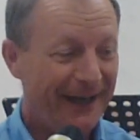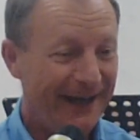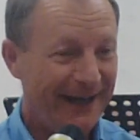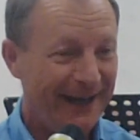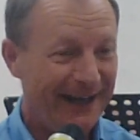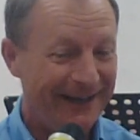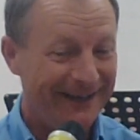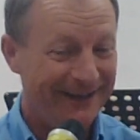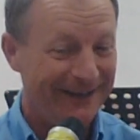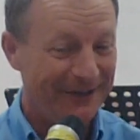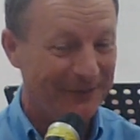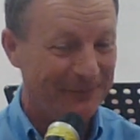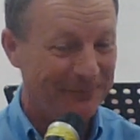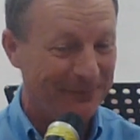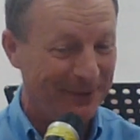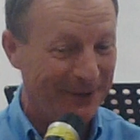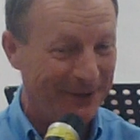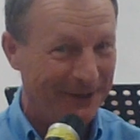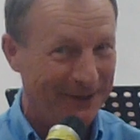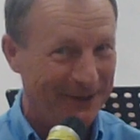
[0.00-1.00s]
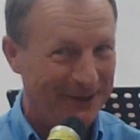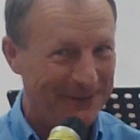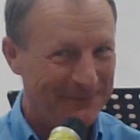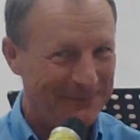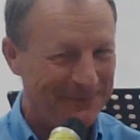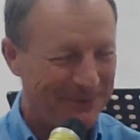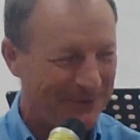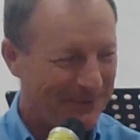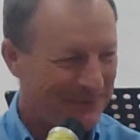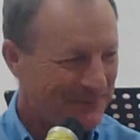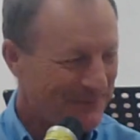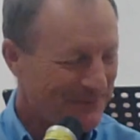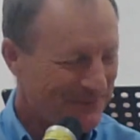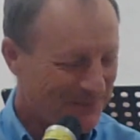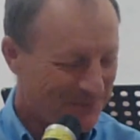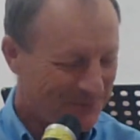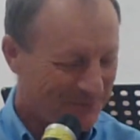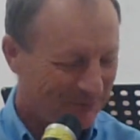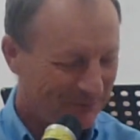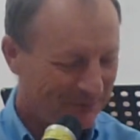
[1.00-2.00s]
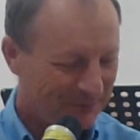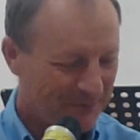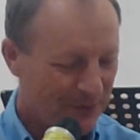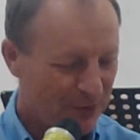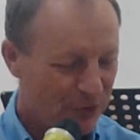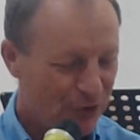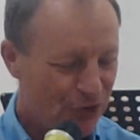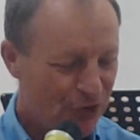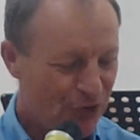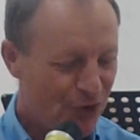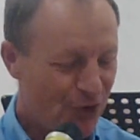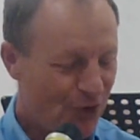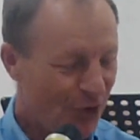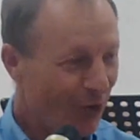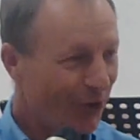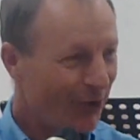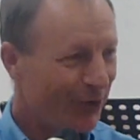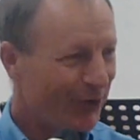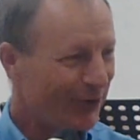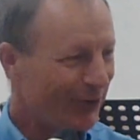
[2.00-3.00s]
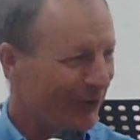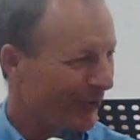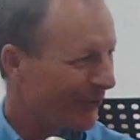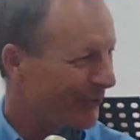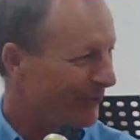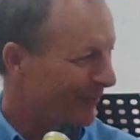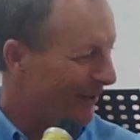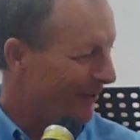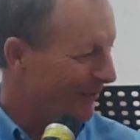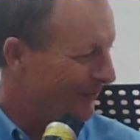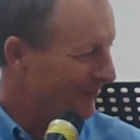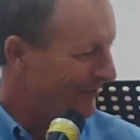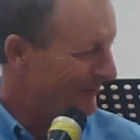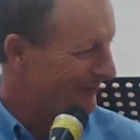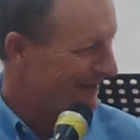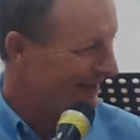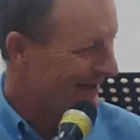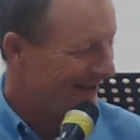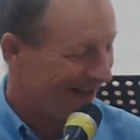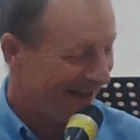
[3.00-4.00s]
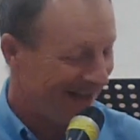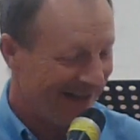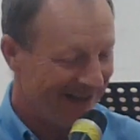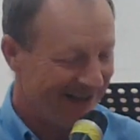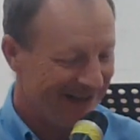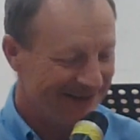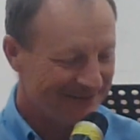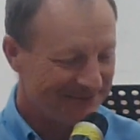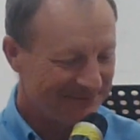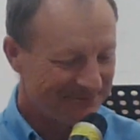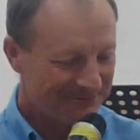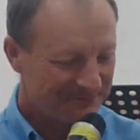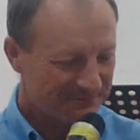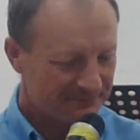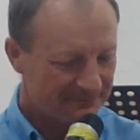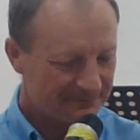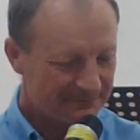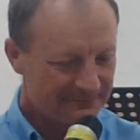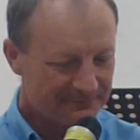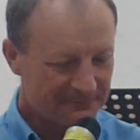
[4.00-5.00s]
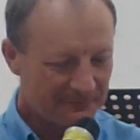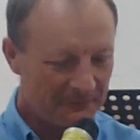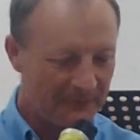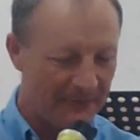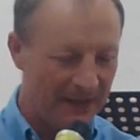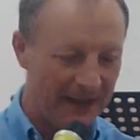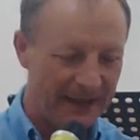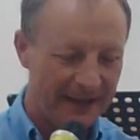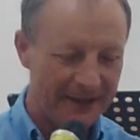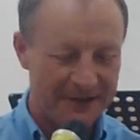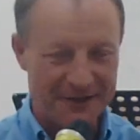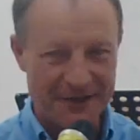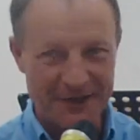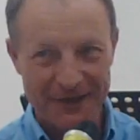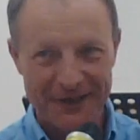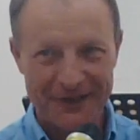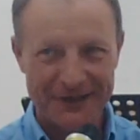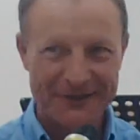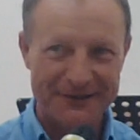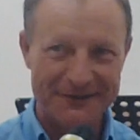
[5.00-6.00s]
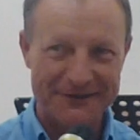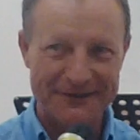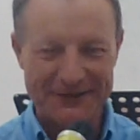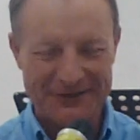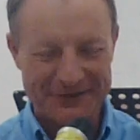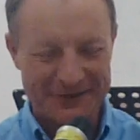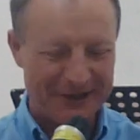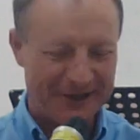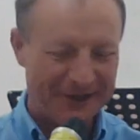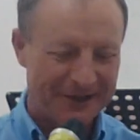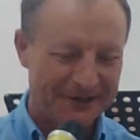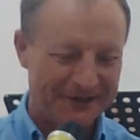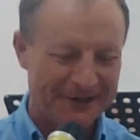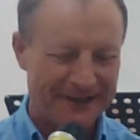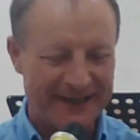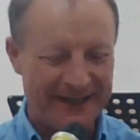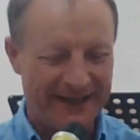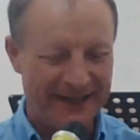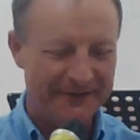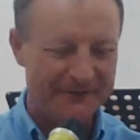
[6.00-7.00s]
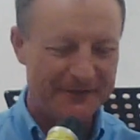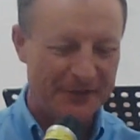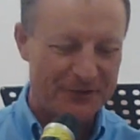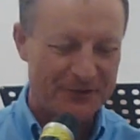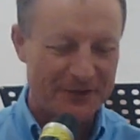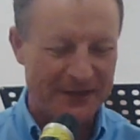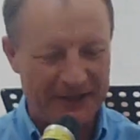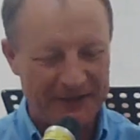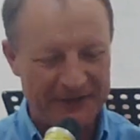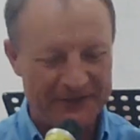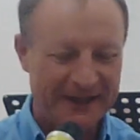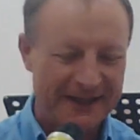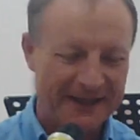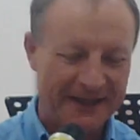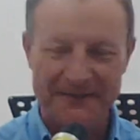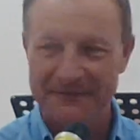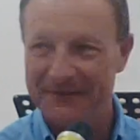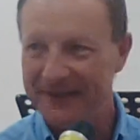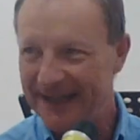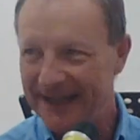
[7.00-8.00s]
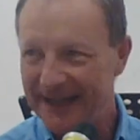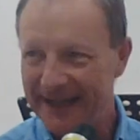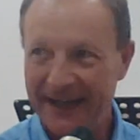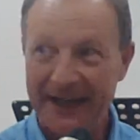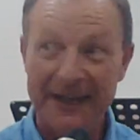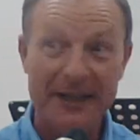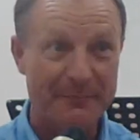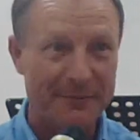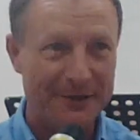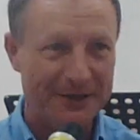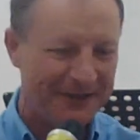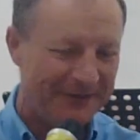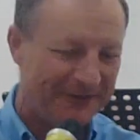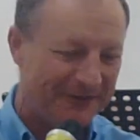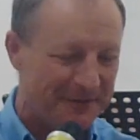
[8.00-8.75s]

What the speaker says: And his burp shook the throne of the king. And Yertle the turtle, the king of the trees, the king of the air and the birds